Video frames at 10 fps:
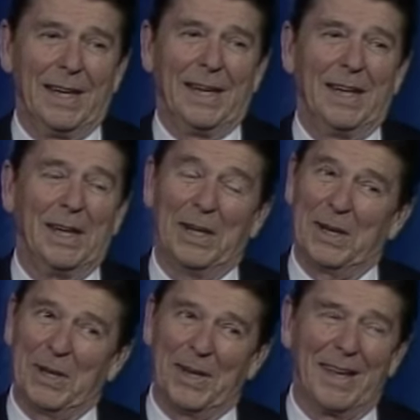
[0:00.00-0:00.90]
uh,
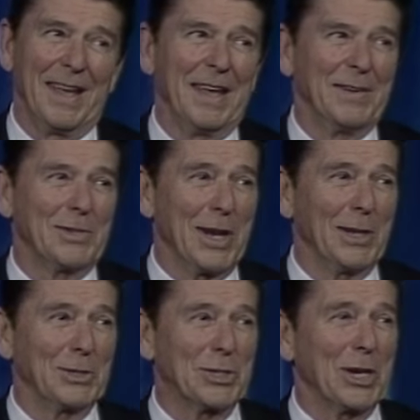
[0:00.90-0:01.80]
which
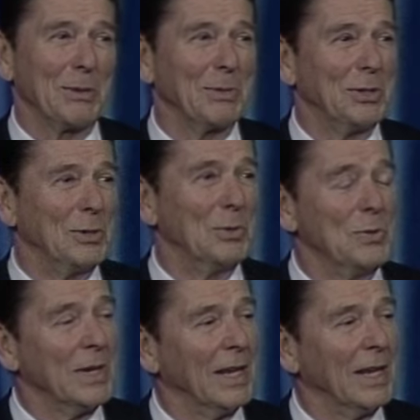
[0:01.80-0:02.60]
I'll share with you.